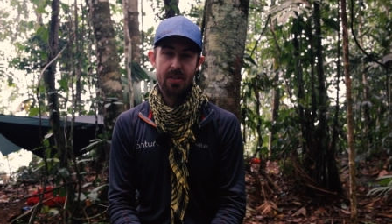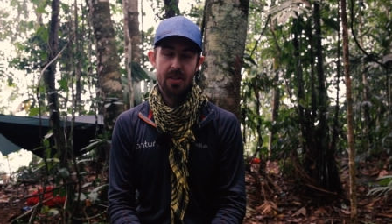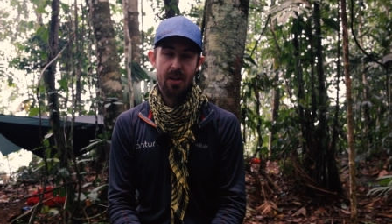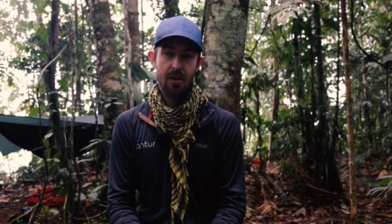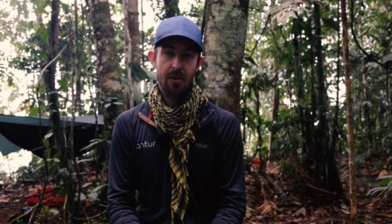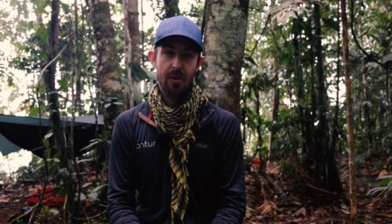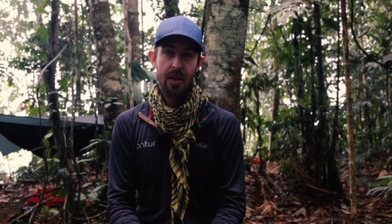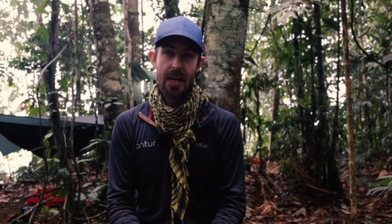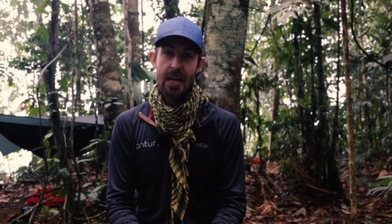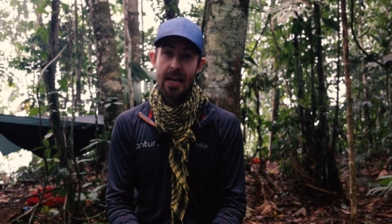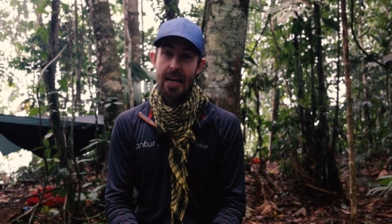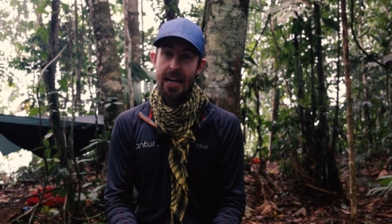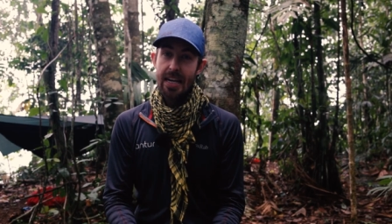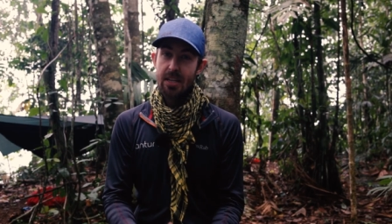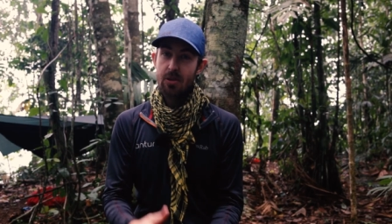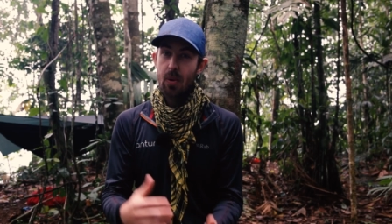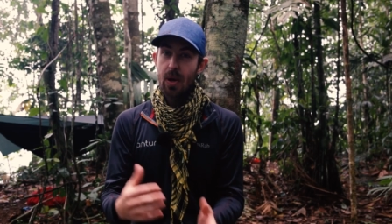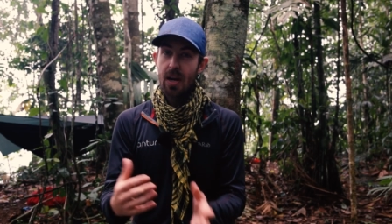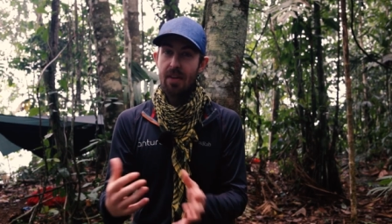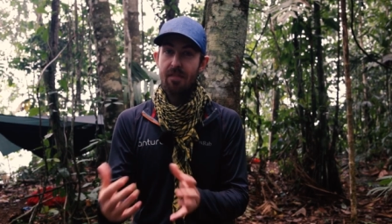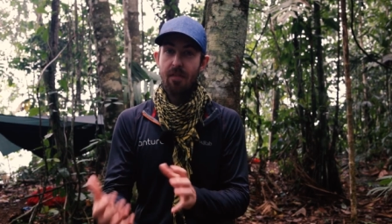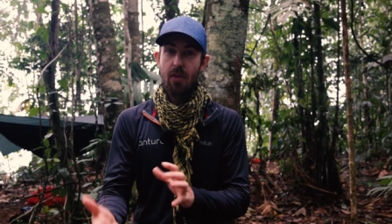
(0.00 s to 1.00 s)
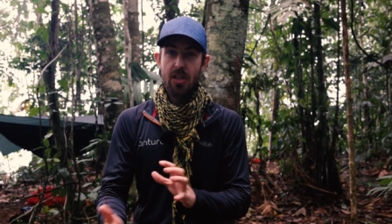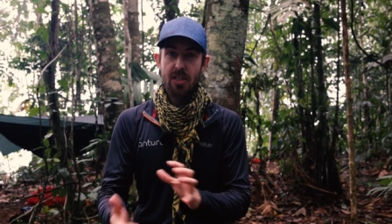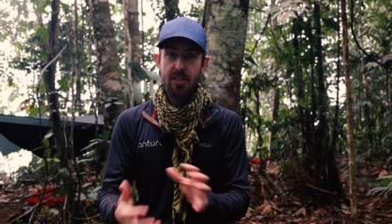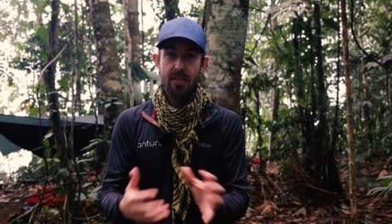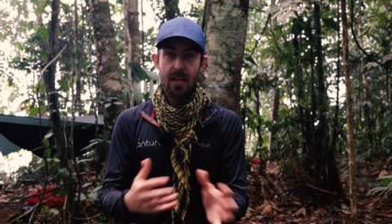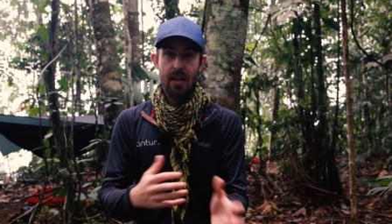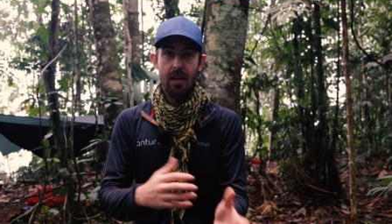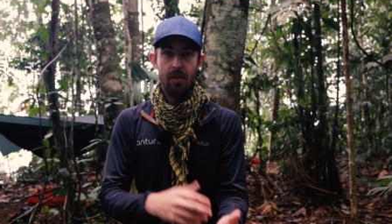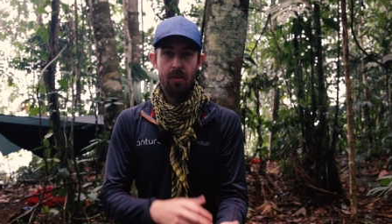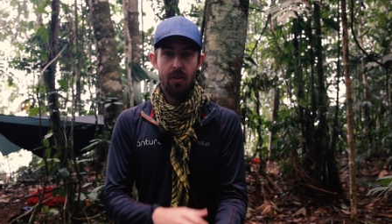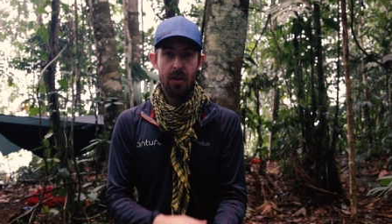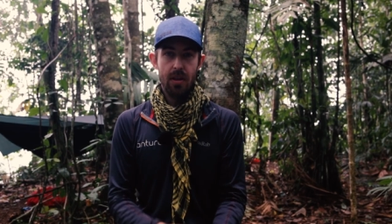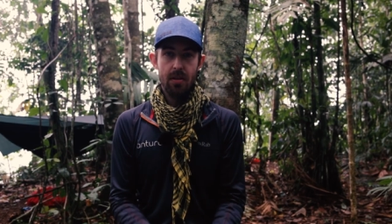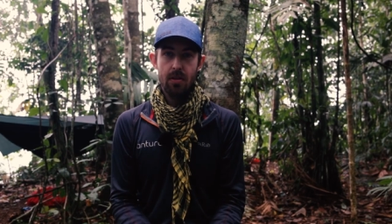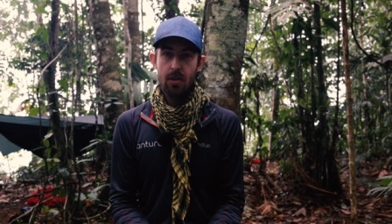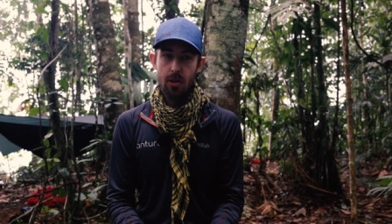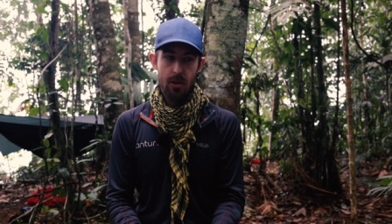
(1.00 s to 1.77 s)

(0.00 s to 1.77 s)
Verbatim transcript: So it's quite a versatile thing.